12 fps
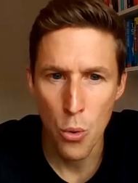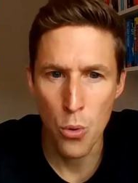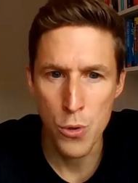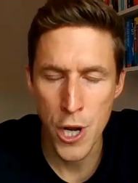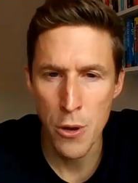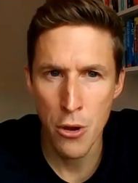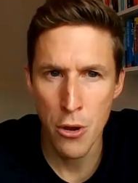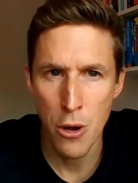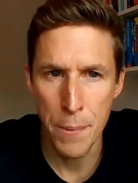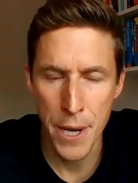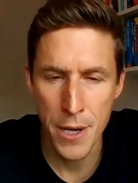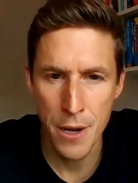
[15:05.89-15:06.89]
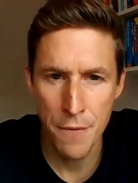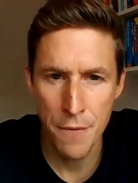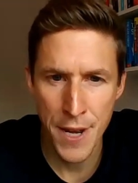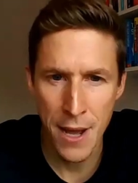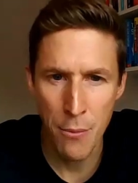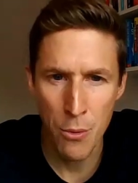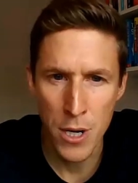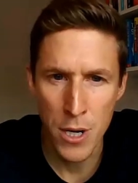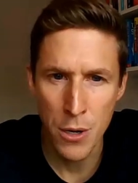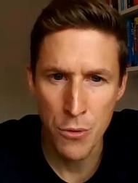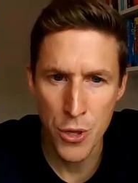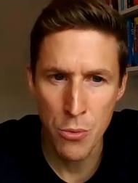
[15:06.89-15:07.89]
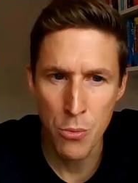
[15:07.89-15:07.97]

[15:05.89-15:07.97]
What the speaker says: or know a big enough network